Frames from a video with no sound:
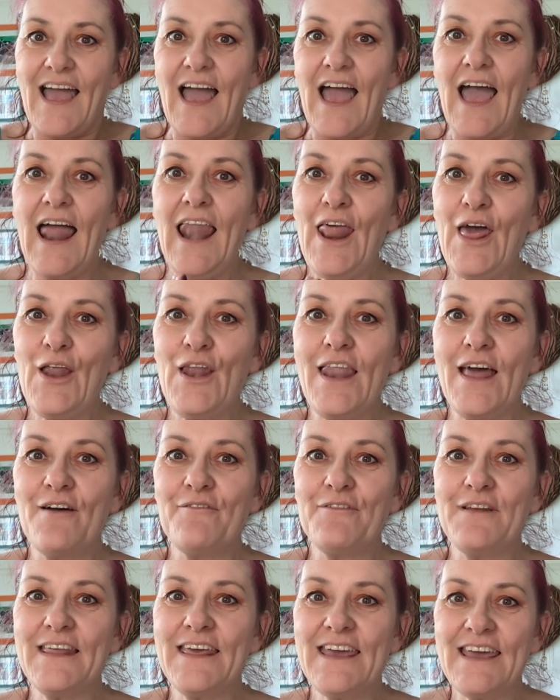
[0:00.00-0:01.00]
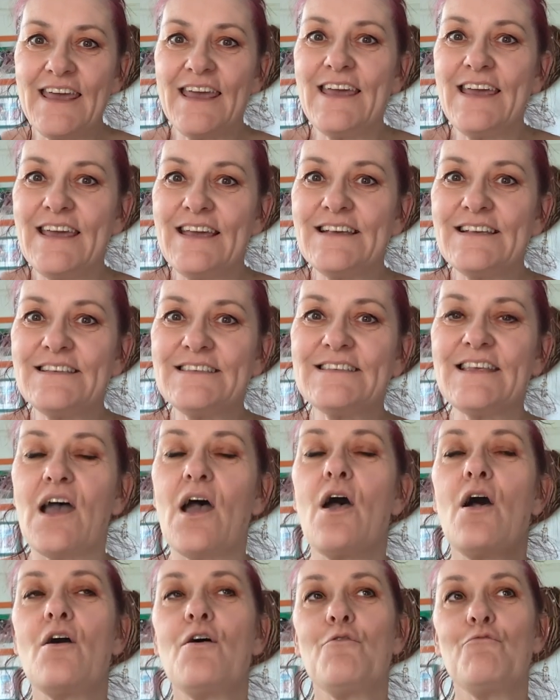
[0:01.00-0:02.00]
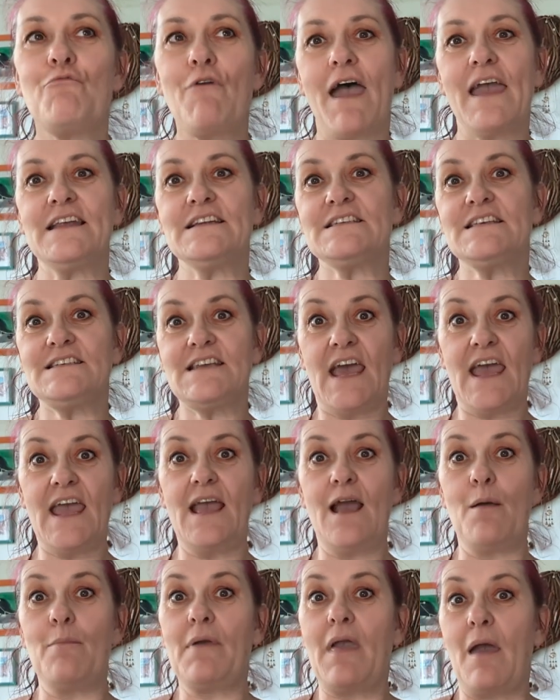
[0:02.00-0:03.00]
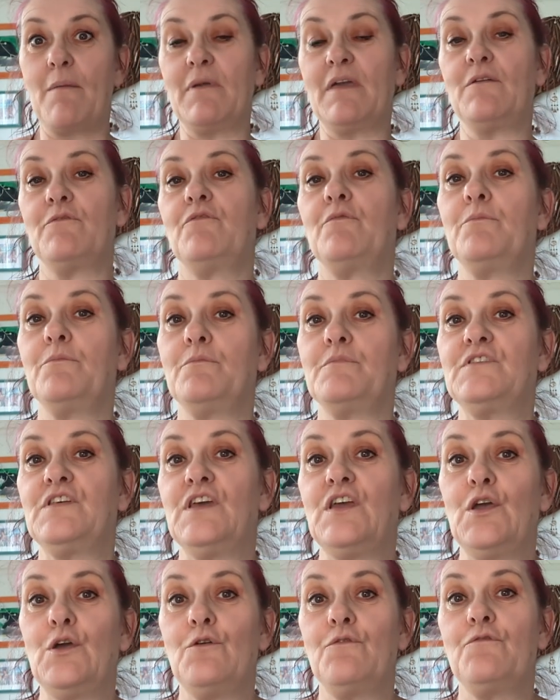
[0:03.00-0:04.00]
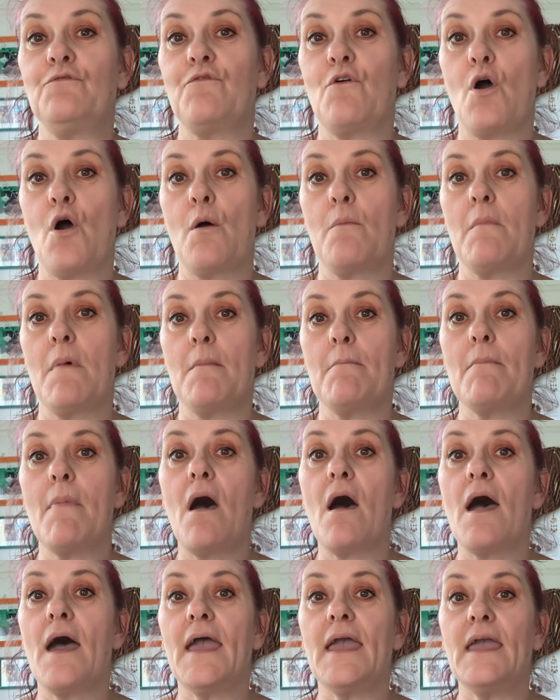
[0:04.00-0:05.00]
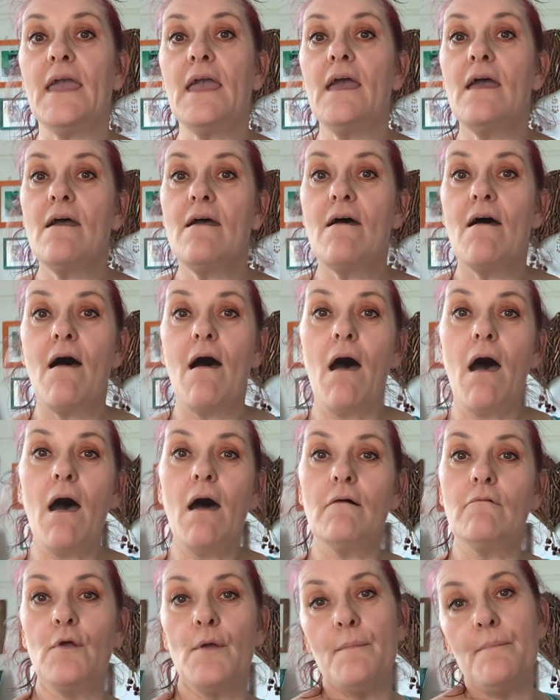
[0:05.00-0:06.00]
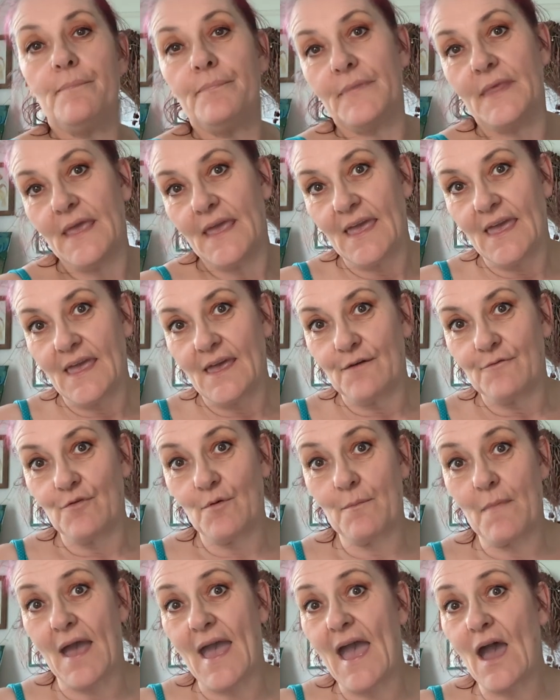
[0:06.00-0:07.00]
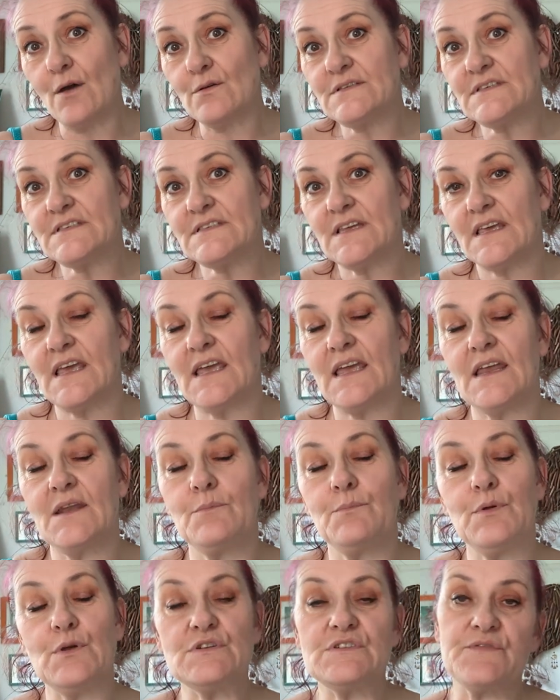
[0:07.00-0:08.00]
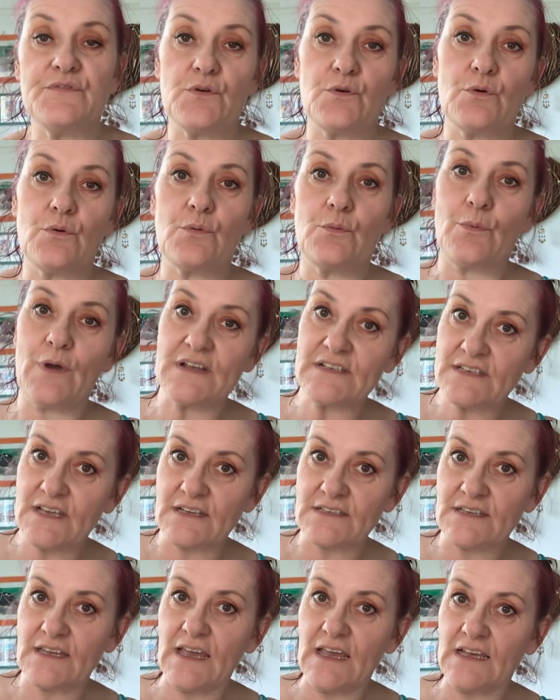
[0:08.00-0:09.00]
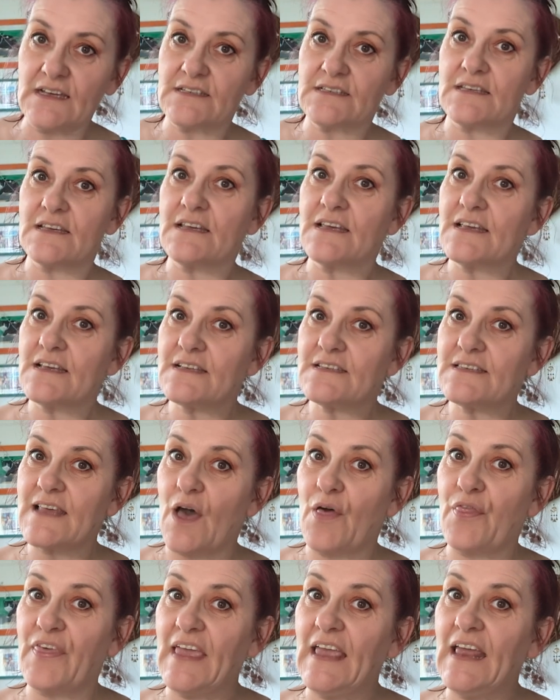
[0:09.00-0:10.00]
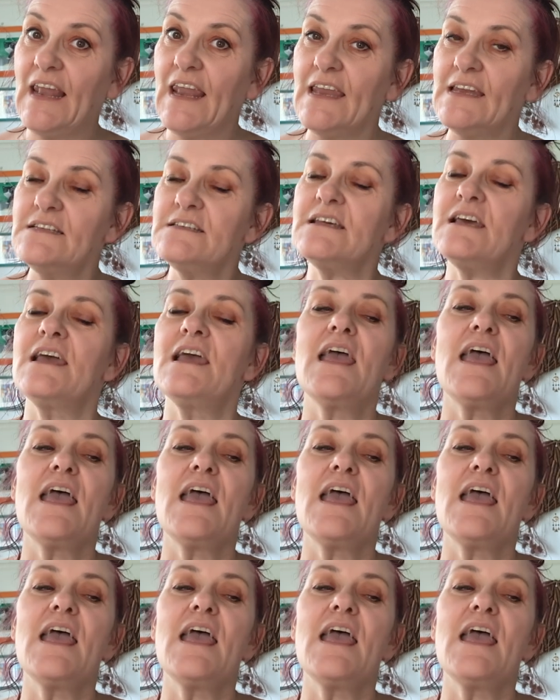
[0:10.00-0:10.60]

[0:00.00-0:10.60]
Hello lovelies! Right, today I'm coming to you from my art room from my house in beautiful West Sussex, South England.